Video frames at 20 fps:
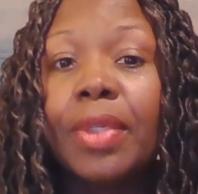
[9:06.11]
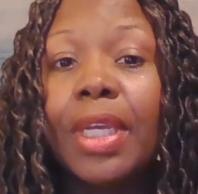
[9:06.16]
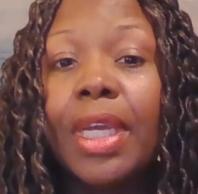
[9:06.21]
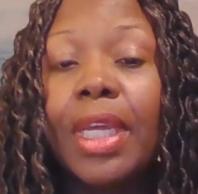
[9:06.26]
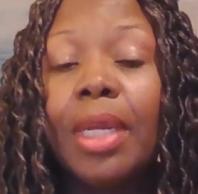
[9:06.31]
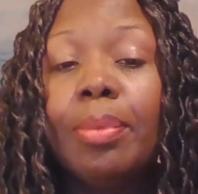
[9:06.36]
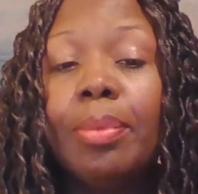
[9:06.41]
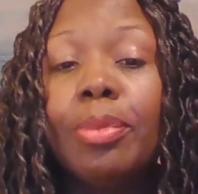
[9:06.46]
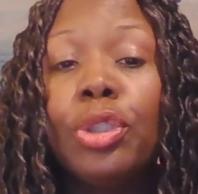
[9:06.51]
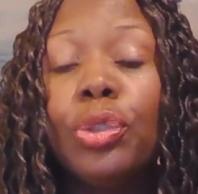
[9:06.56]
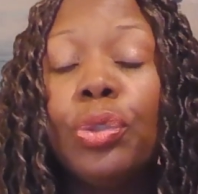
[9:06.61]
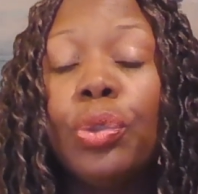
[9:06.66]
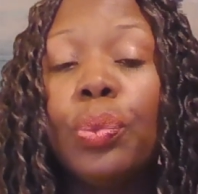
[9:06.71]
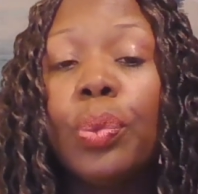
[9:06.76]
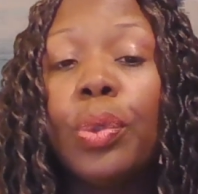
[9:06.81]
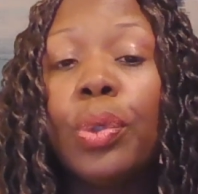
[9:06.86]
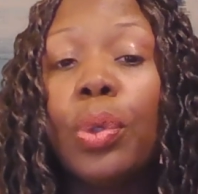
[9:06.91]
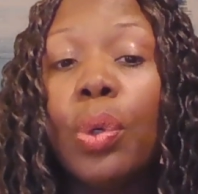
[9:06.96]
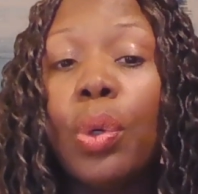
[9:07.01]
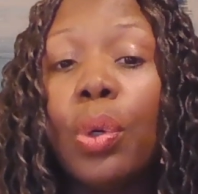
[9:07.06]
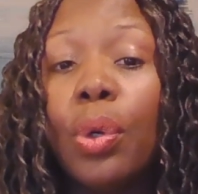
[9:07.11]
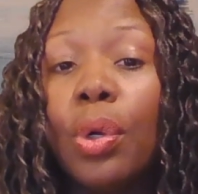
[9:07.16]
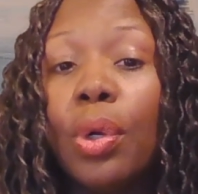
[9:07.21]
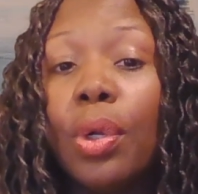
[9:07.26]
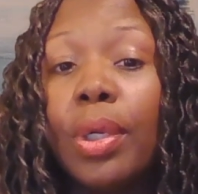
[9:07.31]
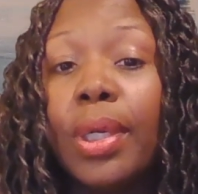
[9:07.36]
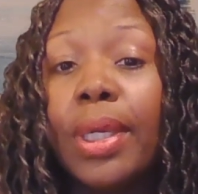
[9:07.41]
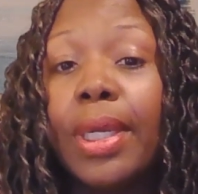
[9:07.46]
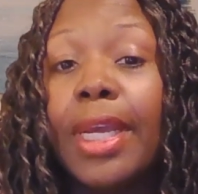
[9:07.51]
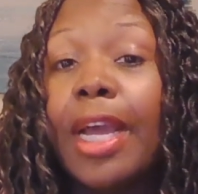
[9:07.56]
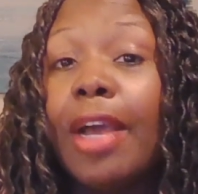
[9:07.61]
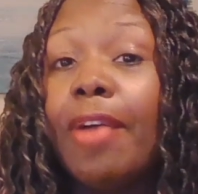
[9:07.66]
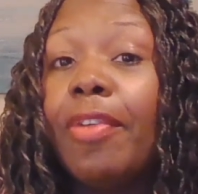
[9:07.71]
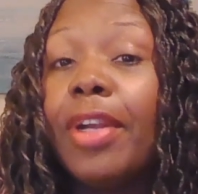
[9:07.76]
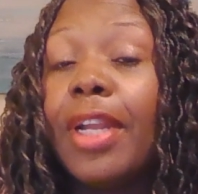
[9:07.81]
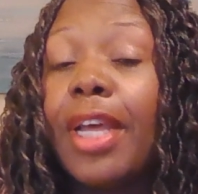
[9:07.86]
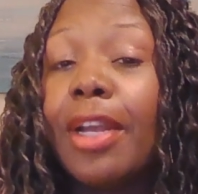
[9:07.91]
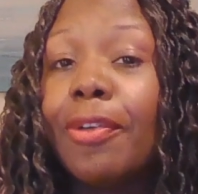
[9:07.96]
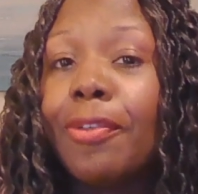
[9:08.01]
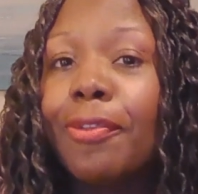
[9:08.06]
And I'm sure we're all going to have a
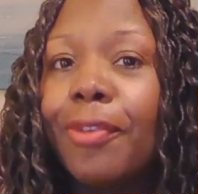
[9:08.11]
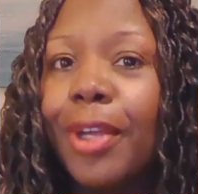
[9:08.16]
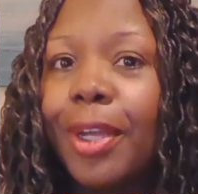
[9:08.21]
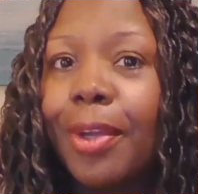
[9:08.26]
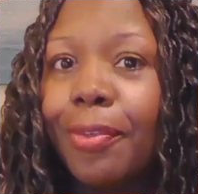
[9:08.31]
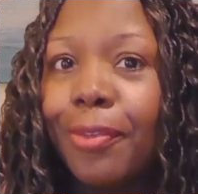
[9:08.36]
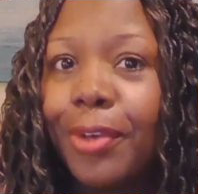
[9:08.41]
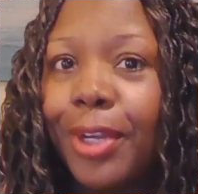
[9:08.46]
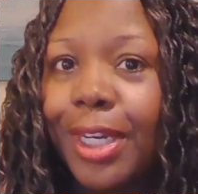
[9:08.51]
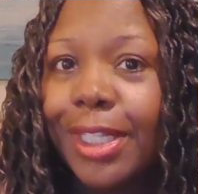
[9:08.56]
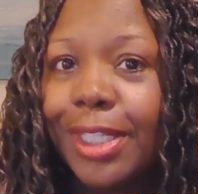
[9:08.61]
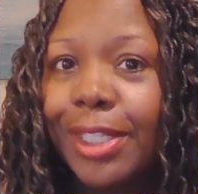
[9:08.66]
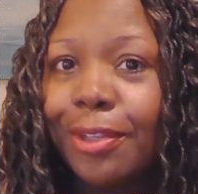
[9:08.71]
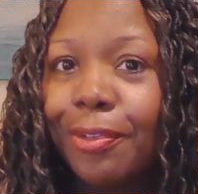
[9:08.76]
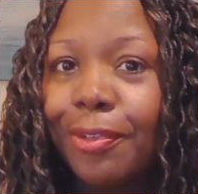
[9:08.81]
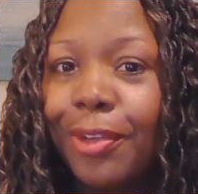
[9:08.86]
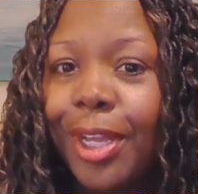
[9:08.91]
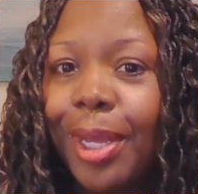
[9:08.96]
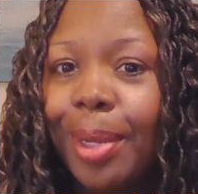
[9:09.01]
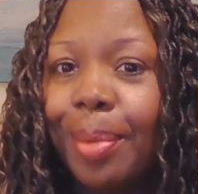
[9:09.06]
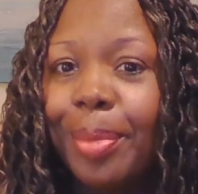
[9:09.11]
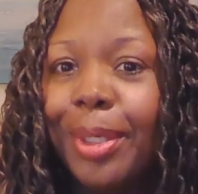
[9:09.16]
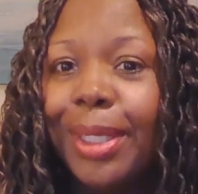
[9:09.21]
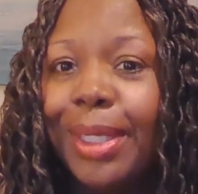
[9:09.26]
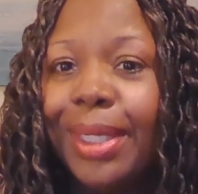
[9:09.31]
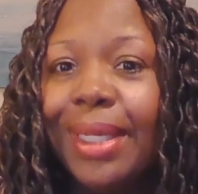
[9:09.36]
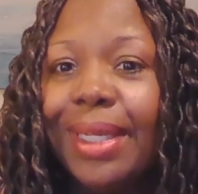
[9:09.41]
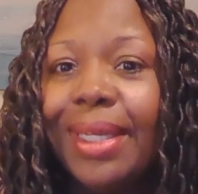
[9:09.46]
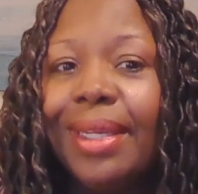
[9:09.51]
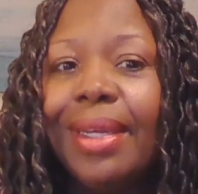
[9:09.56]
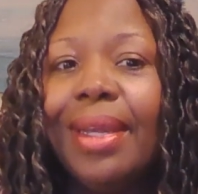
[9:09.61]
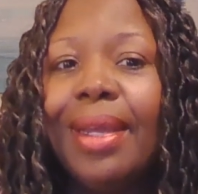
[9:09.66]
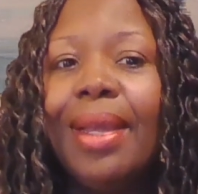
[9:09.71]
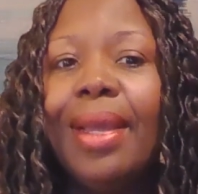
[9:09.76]
lot of fun as a family.